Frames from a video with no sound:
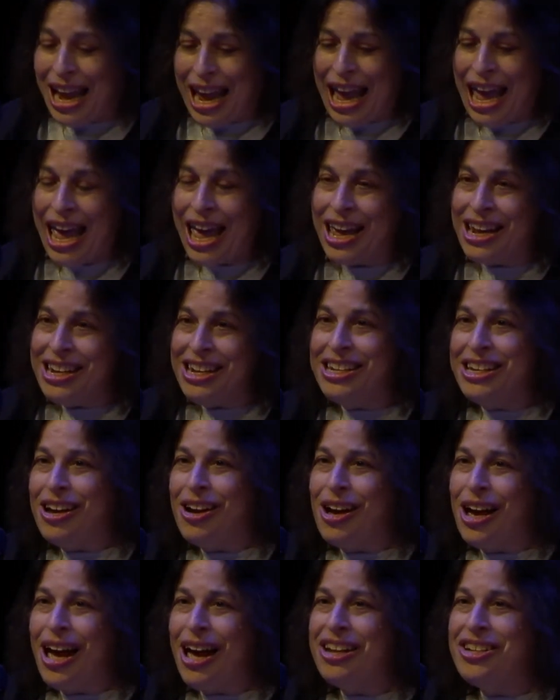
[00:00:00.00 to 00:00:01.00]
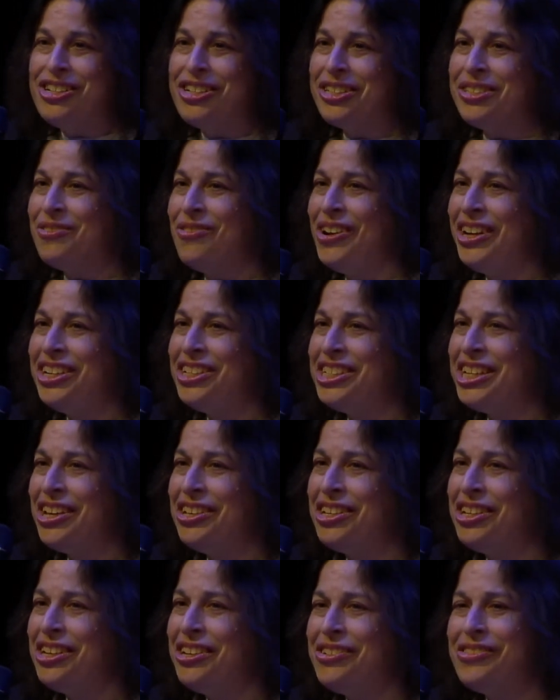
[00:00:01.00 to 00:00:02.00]
And I just want to
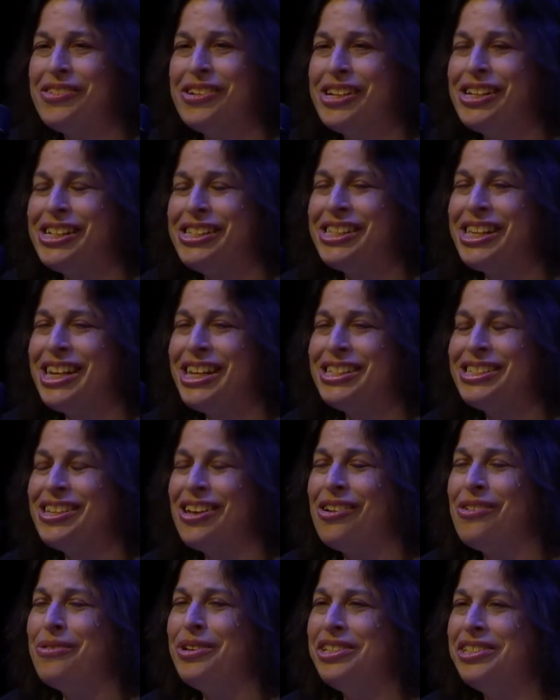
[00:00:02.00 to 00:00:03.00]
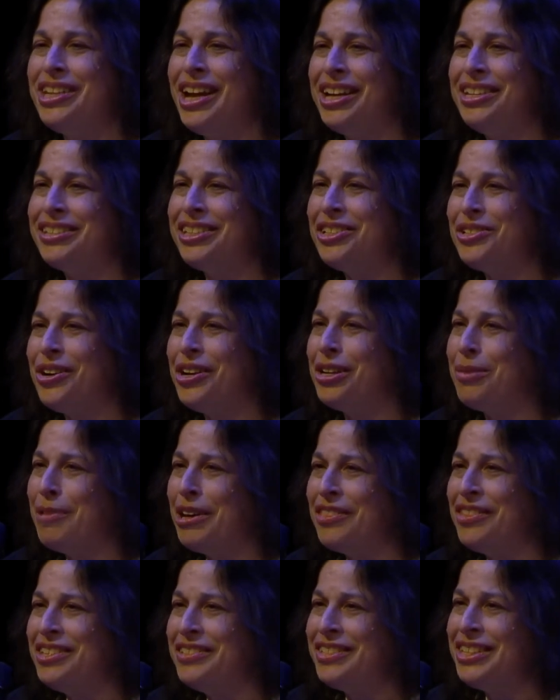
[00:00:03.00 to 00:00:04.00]
tell you, it's always nice to talk
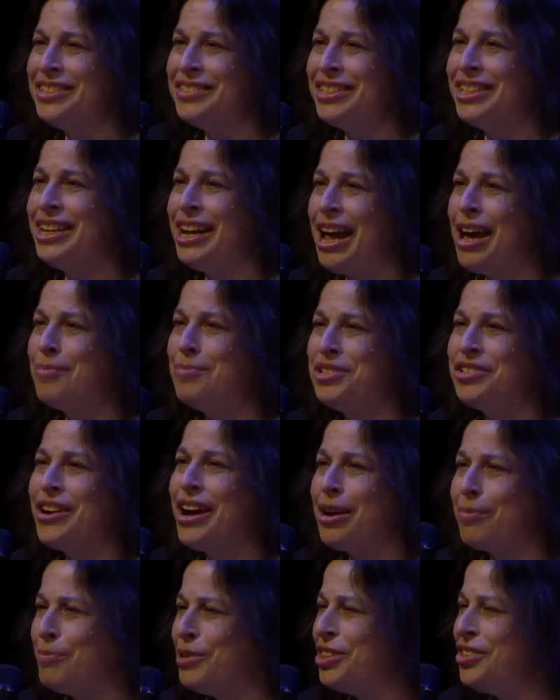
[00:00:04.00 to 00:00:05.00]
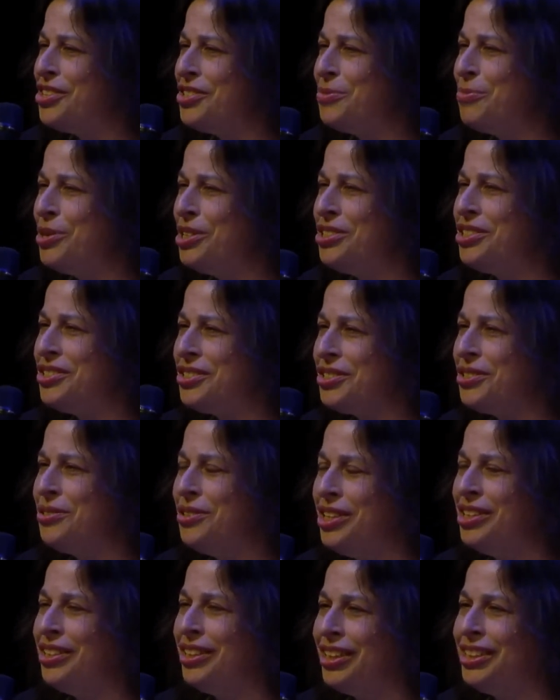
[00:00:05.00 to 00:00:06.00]
about these things in an abstract, but there's one
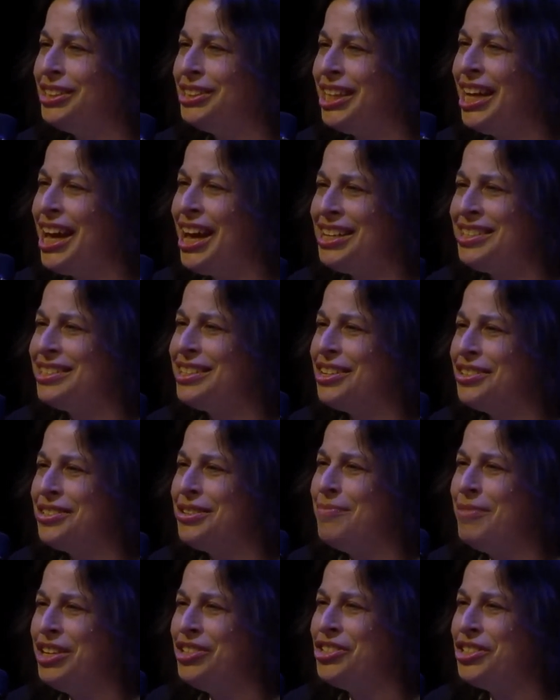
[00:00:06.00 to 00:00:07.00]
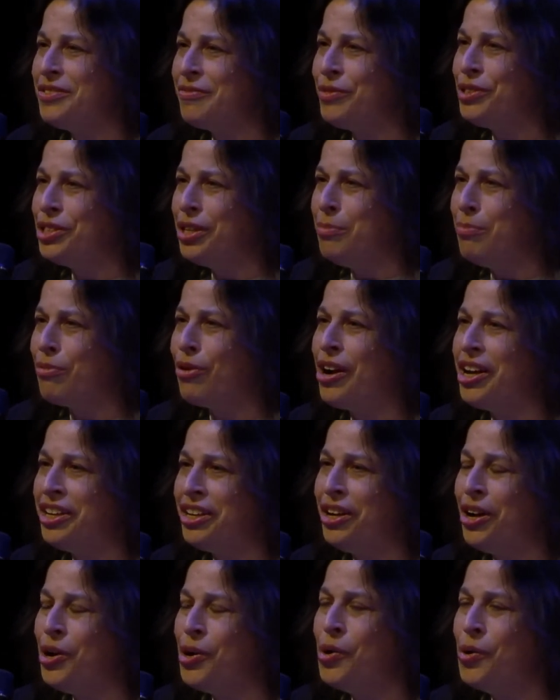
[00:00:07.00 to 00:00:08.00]
student in the class that to me just really brought
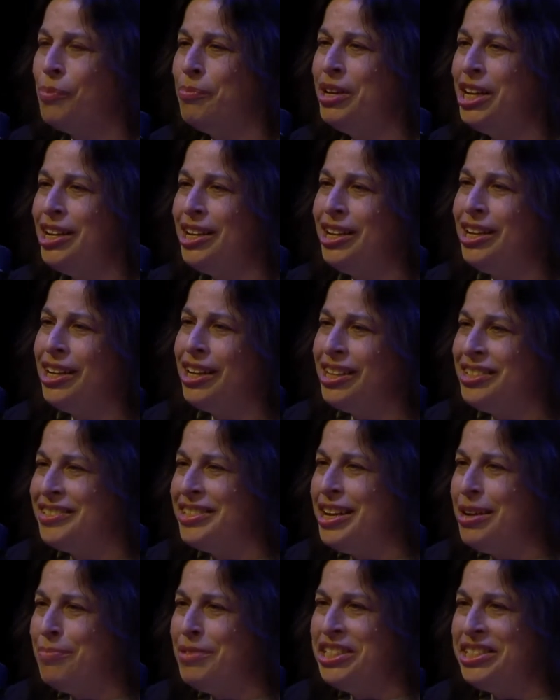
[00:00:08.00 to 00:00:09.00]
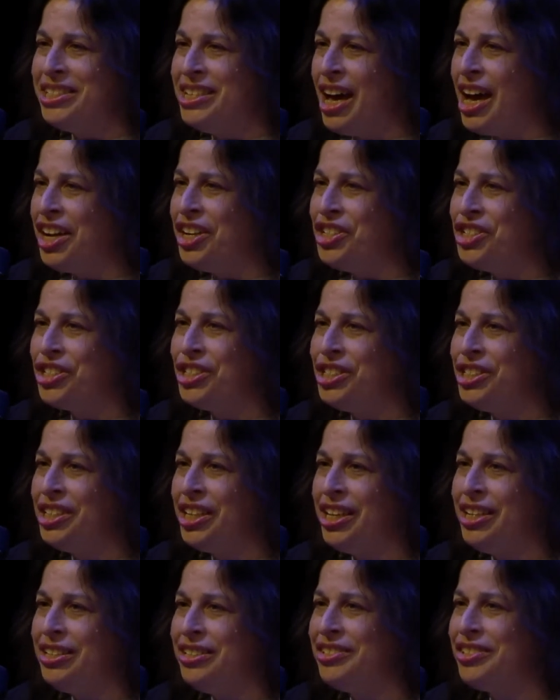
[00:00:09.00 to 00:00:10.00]
it home. His name is Nigel.
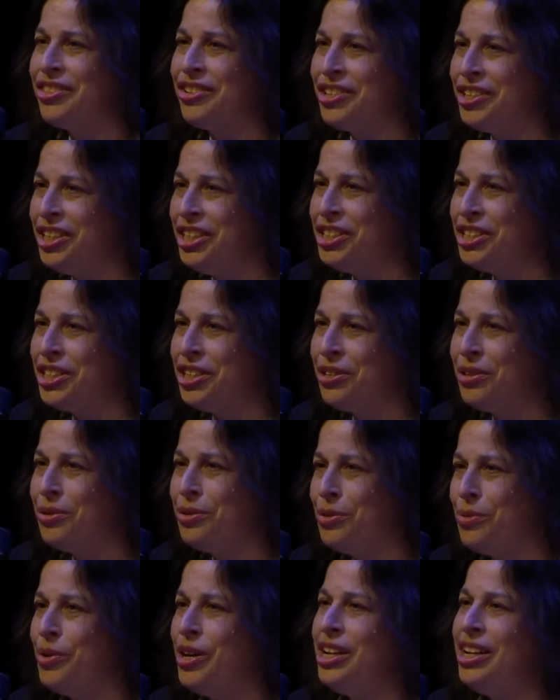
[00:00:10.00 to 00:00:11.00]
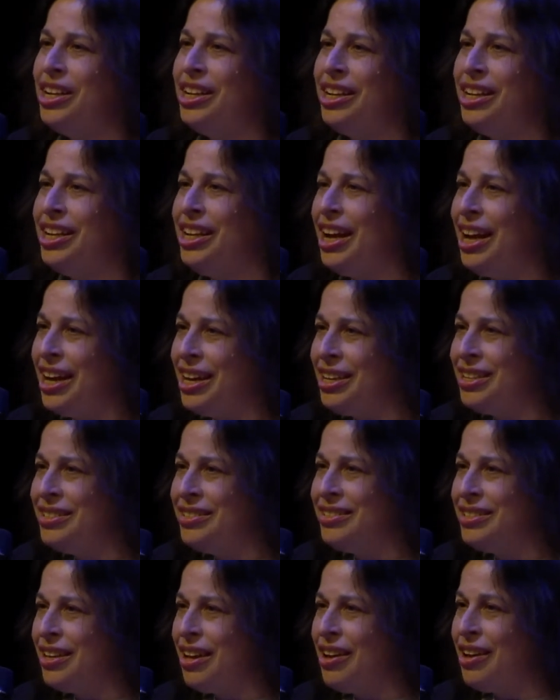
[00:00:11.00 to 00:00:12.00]
He's 32. He
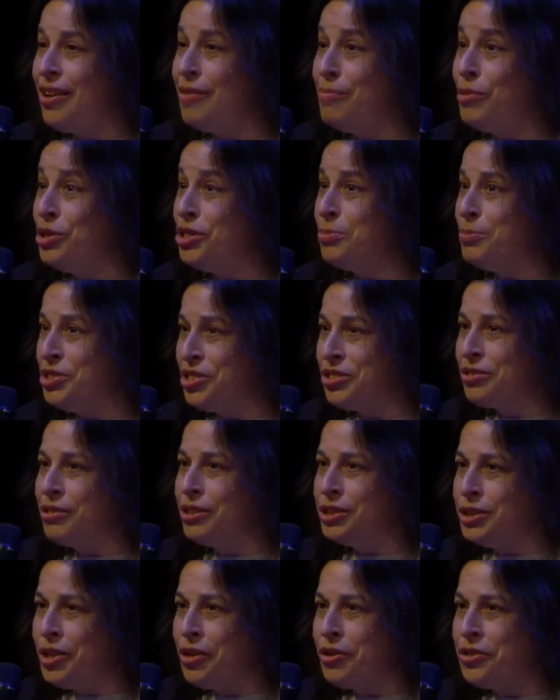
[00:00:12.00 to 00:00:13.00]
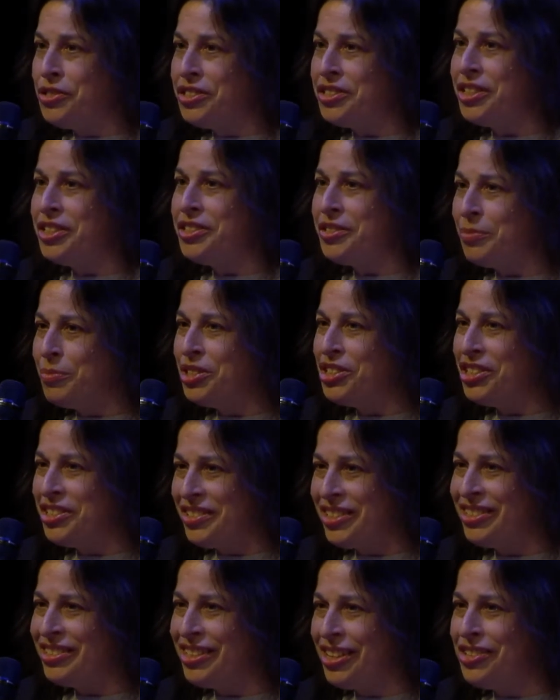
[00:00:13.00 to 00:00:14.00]
has multiple sclerosis, which
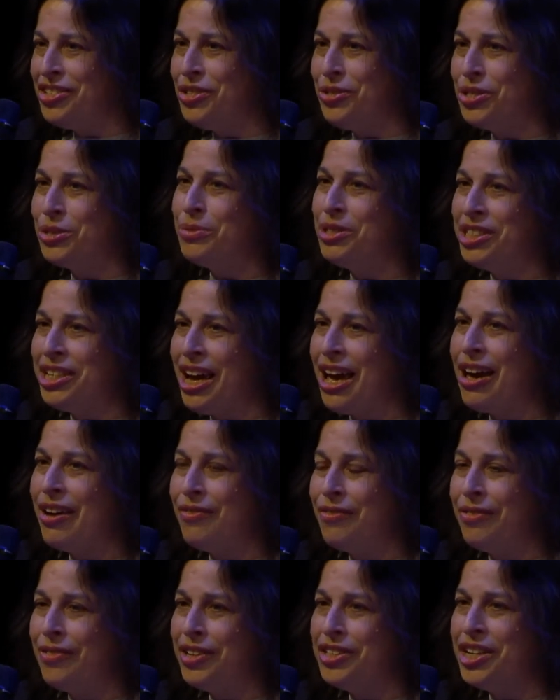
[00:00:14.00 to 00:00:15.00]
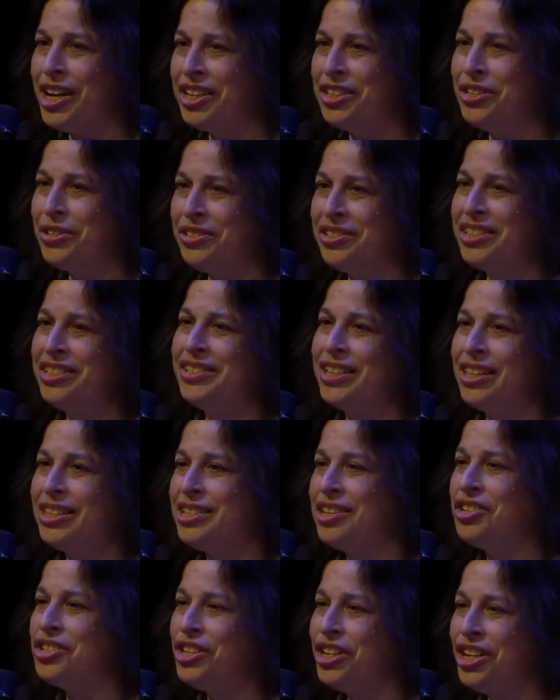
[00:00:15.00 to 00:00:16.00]
is unusual to have a diagnosis at
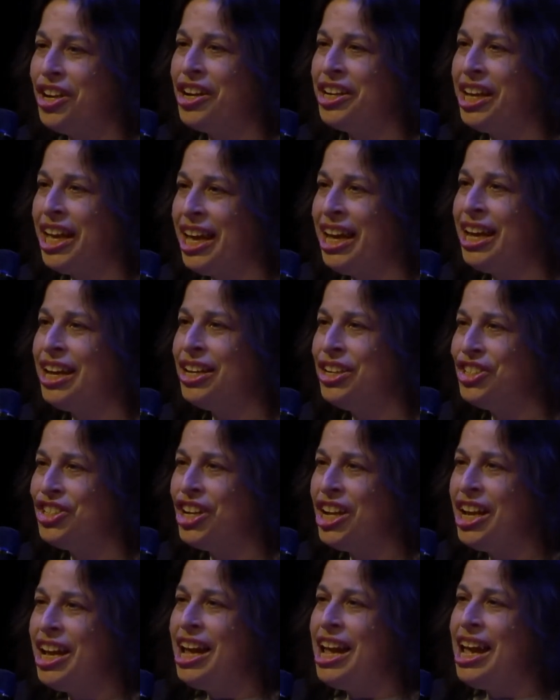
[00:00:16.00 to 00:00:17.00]
such a young age.